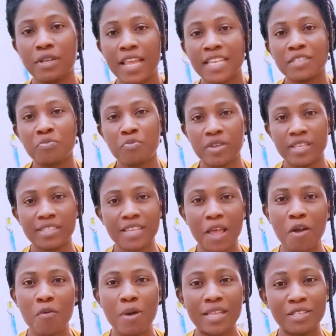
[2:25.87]
let's mix
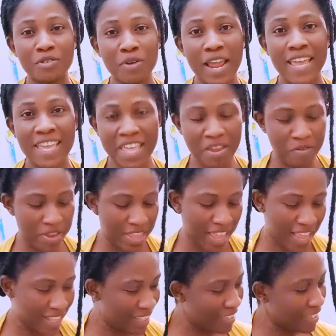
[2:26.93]
our dry
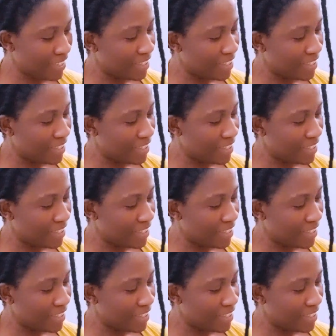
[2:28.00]
ingredients.